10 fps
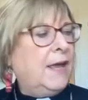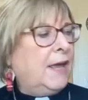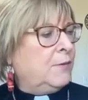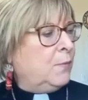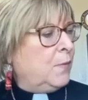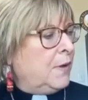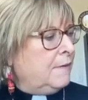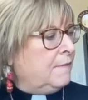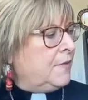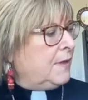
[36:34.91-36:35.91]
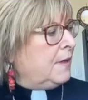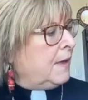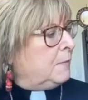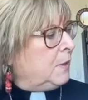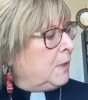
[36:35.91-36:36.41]
And one of the,
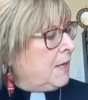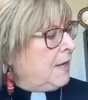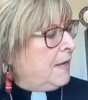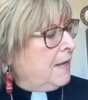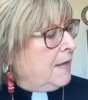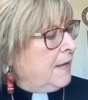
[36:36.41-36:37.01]
I'm looking